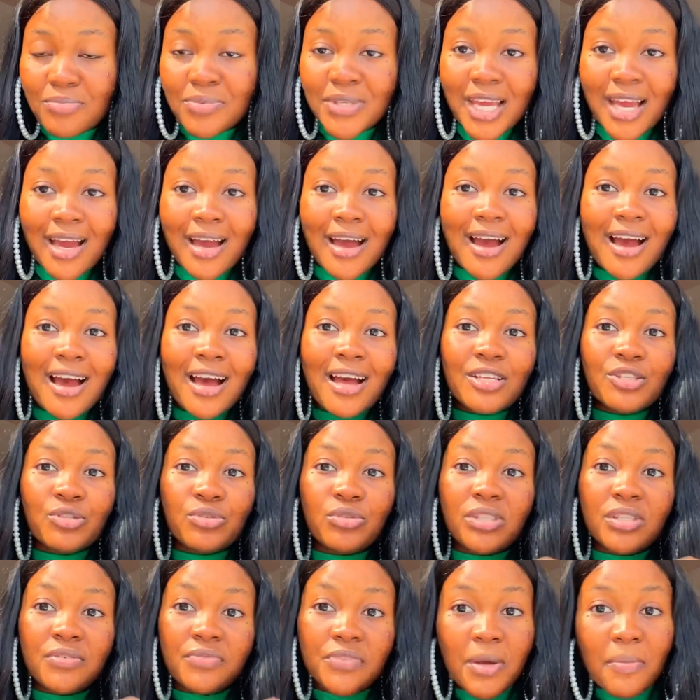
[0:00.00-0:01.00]
their hands, you
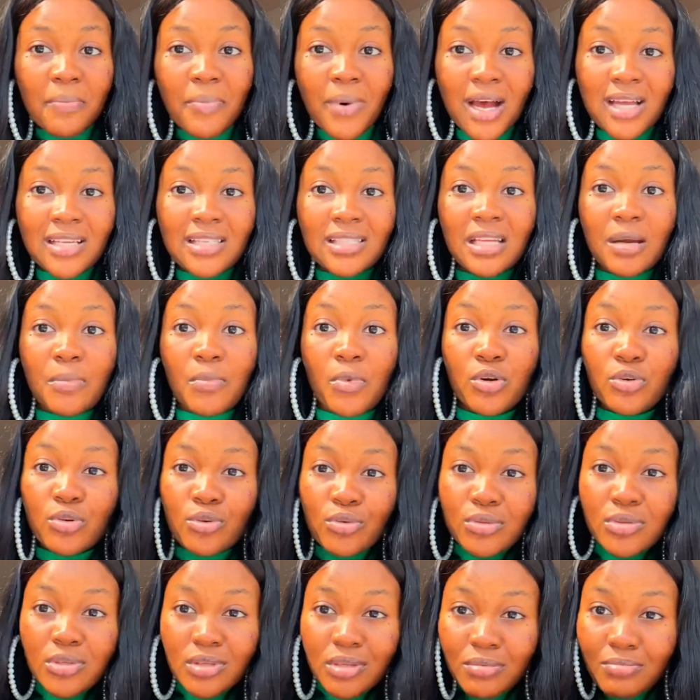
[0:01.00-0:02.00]
give them paracetamol,
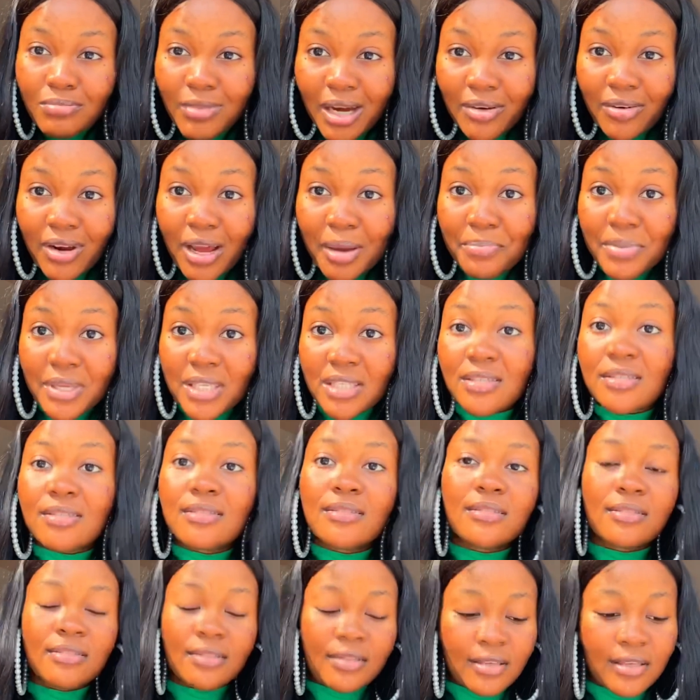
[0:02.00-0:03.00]
those manual basic
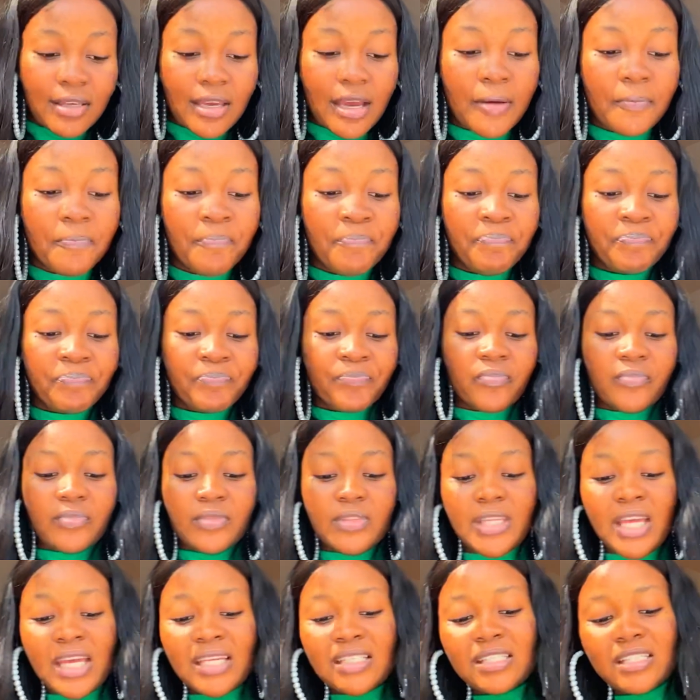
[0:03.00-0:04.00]
things. Yeah.
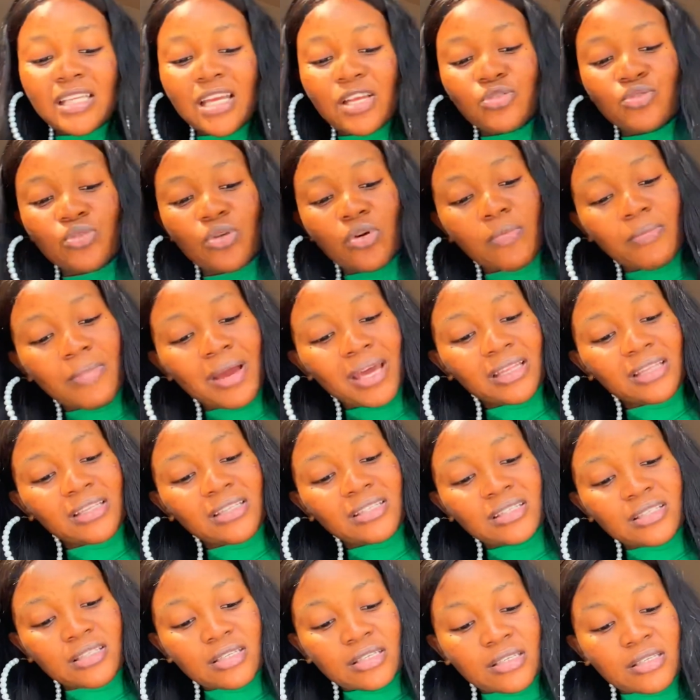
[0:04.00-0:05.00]
Then the next one on my
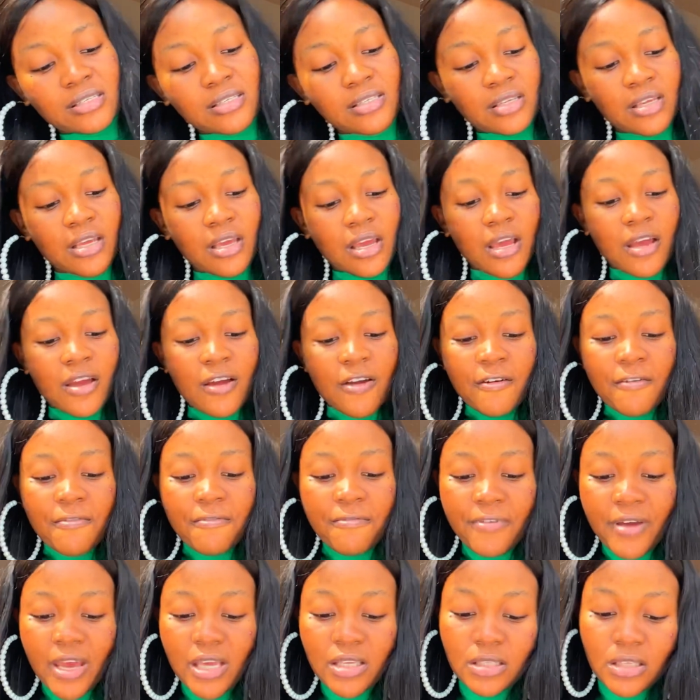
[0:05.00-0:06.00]
list is
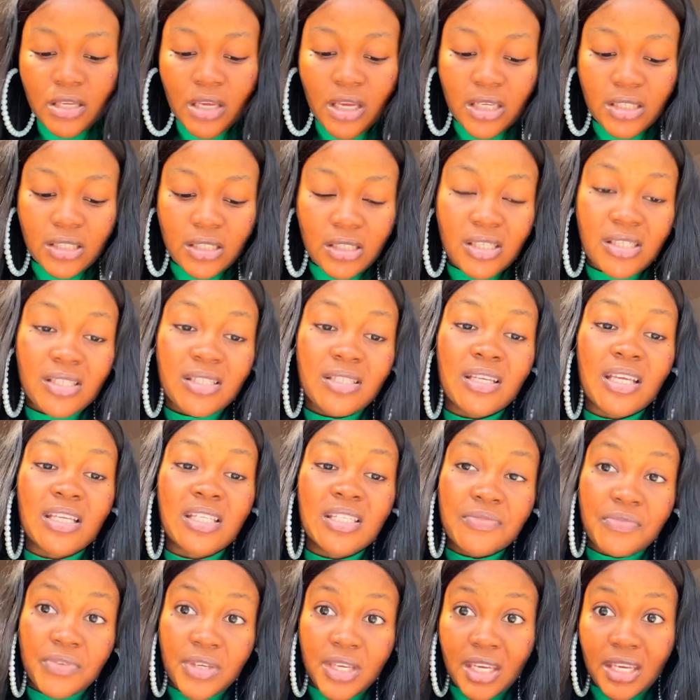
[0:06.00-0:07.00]
first aid
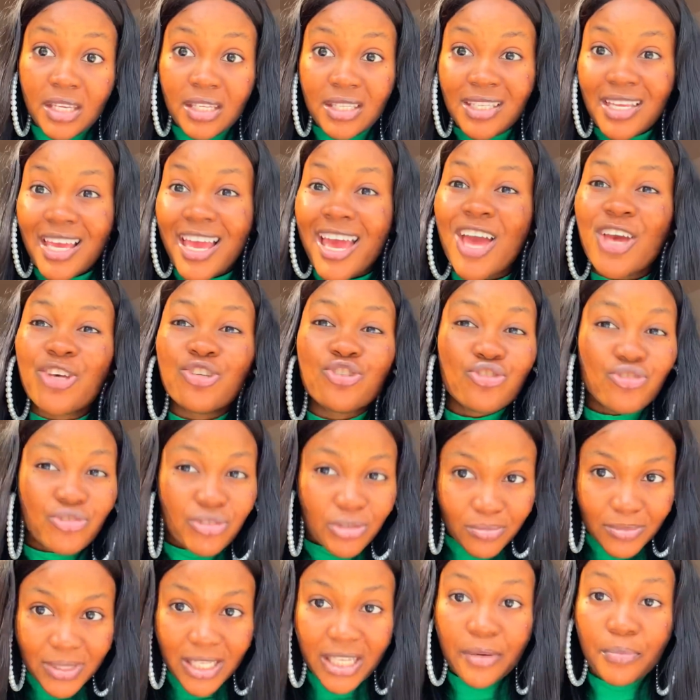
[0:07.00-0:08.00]
certificate.
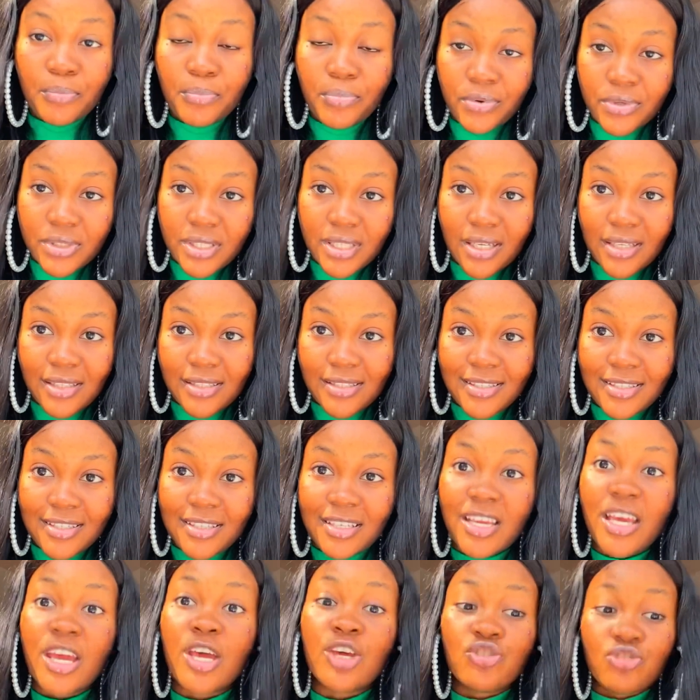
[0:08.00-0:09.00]
Extremely important,
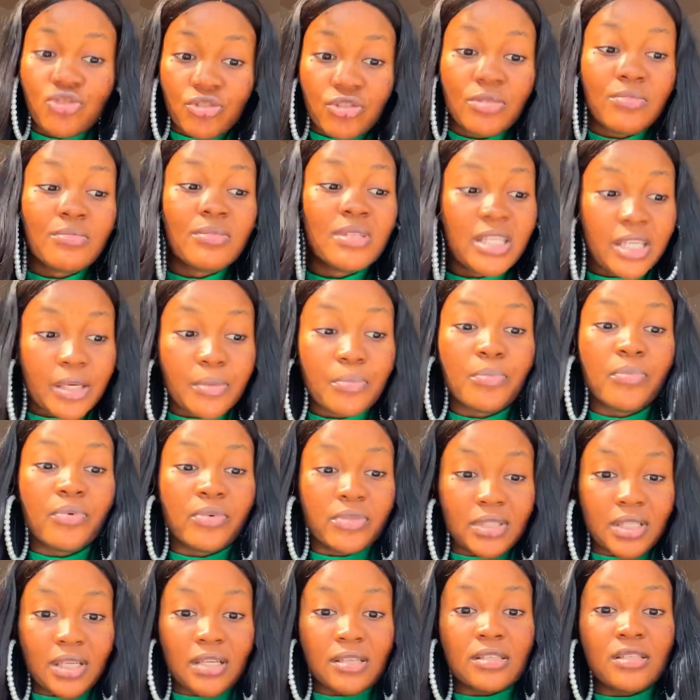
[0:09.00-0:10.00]
extremely
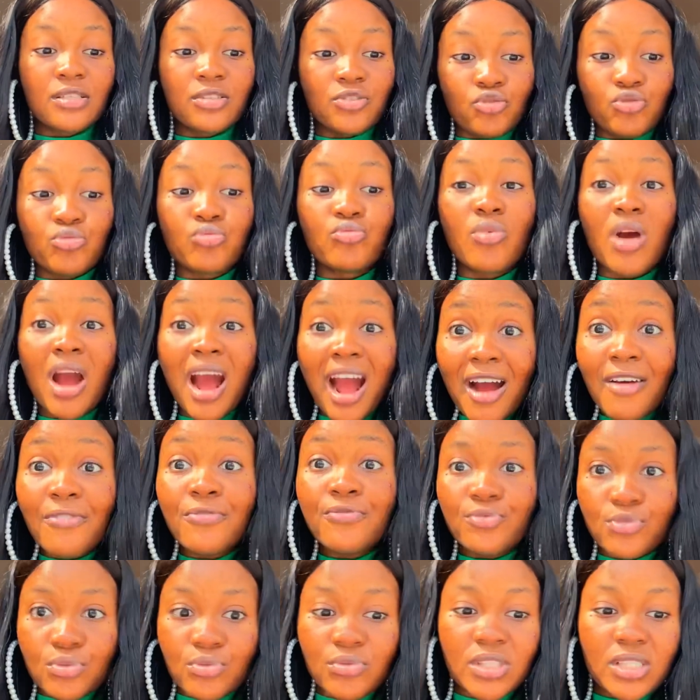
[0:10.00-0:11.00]
important. You
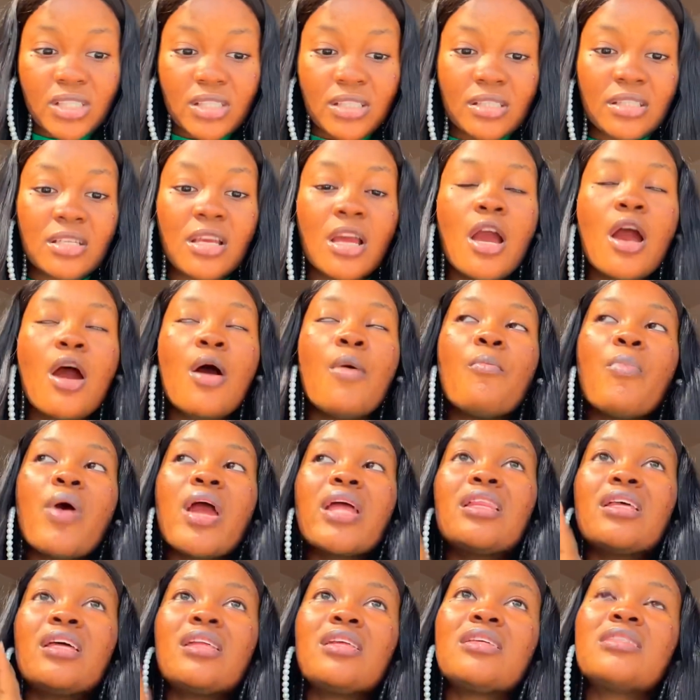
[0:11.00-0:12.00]
have to need it. But
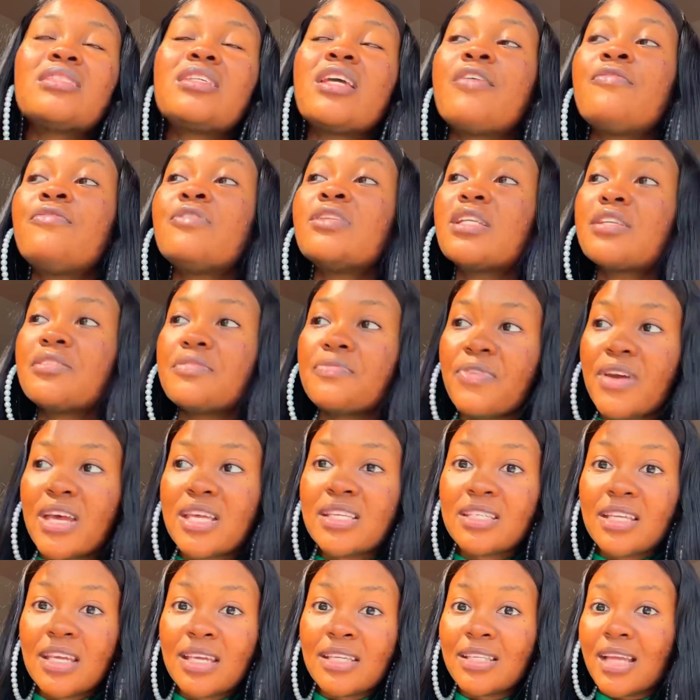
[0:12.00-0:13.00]
the thing is, even this
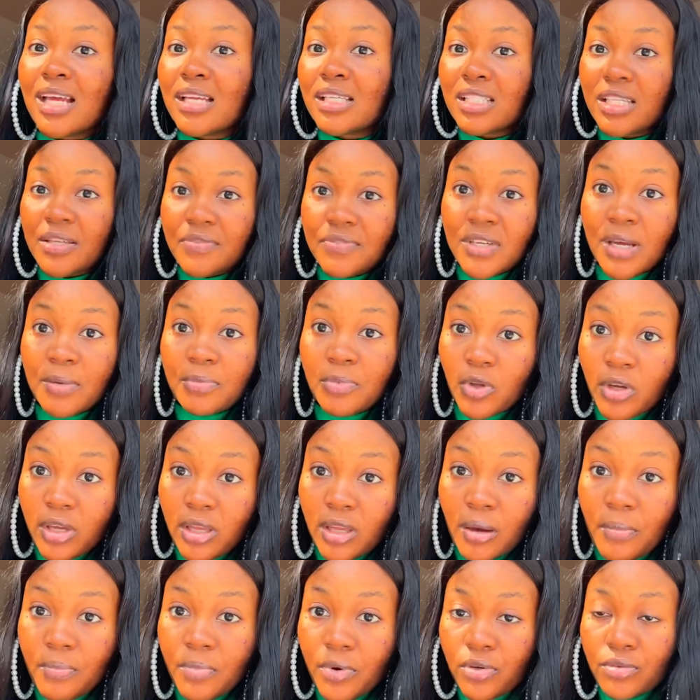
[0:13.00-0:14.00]
first aid and safety I'm
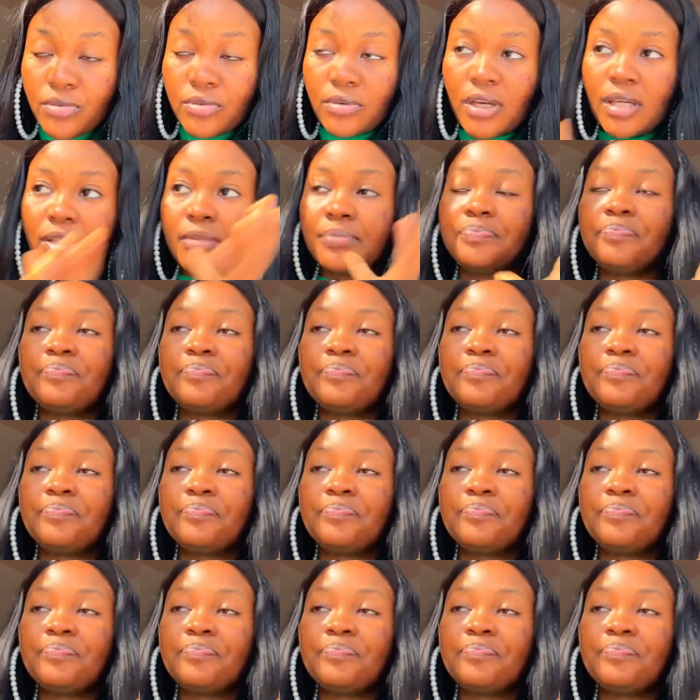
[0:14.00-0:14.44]
talking about, right,